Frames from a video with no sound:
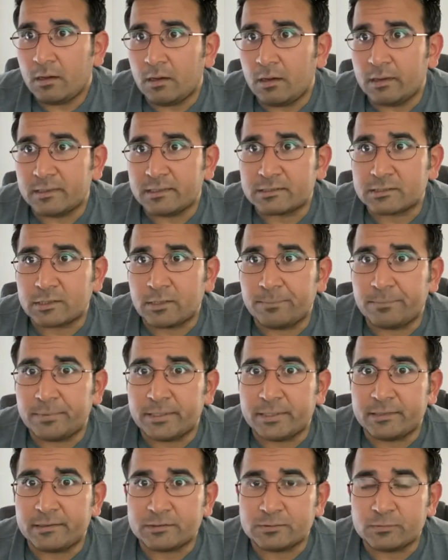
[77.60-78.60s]
His
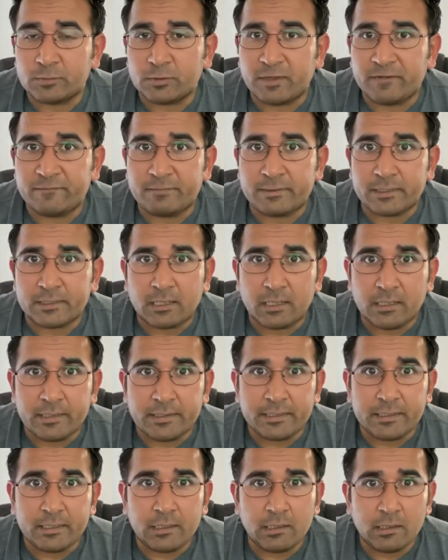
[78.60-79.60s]
competitors would have been
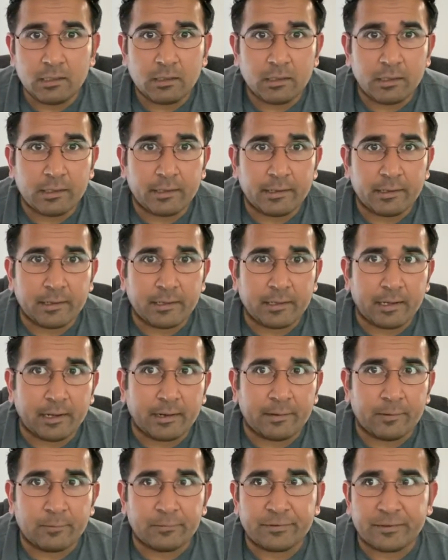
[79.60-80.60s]
Khalil, and
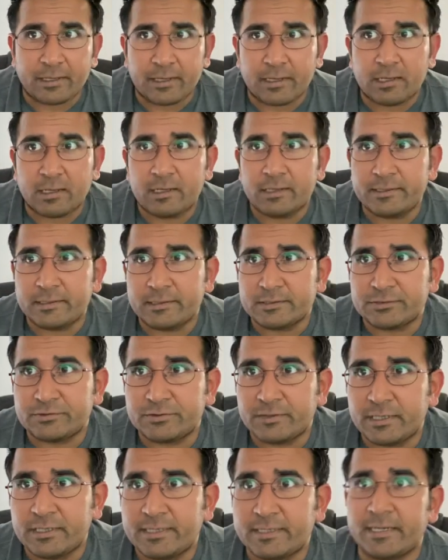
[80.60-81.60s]
I don't think Khalil is
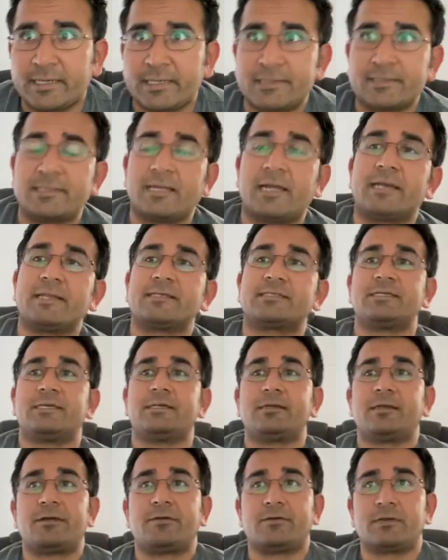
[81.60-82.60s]
really getting that
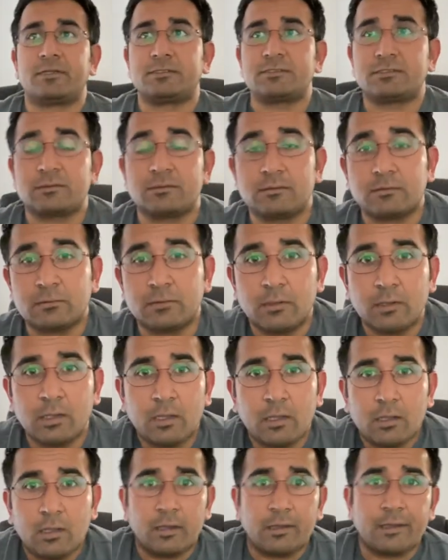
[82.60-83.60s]
extended run. So
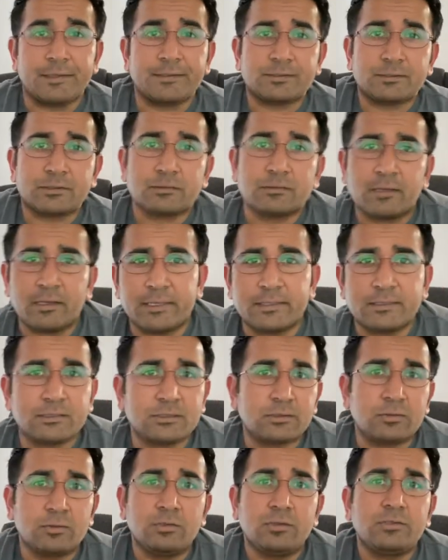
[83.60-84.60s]
it's
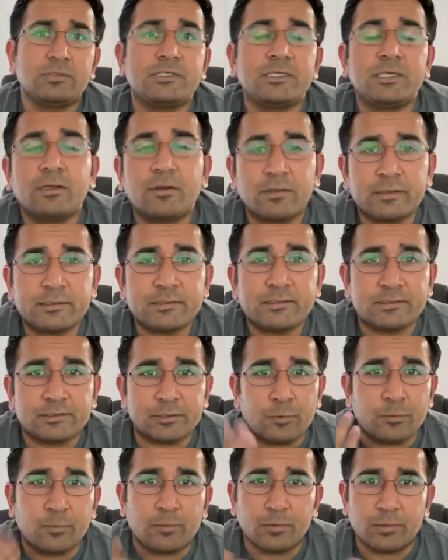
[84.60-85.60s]
good to see all these
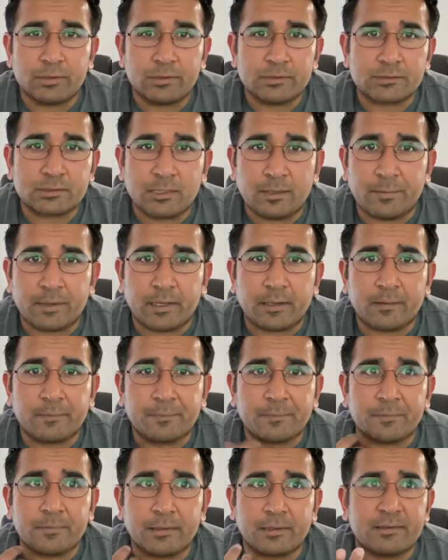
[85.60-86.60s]
new bowlers coming up,
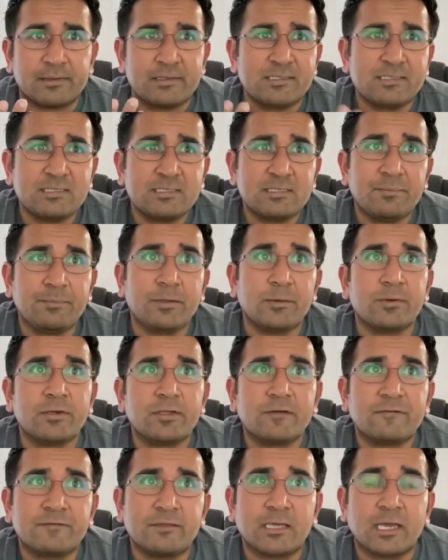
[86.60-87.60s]
and this is the beauty
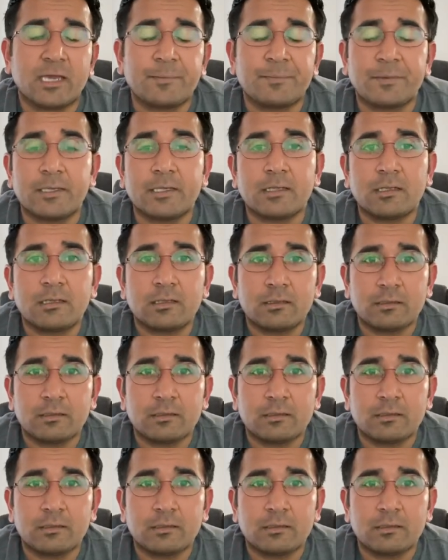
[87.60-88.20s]
of the IPL.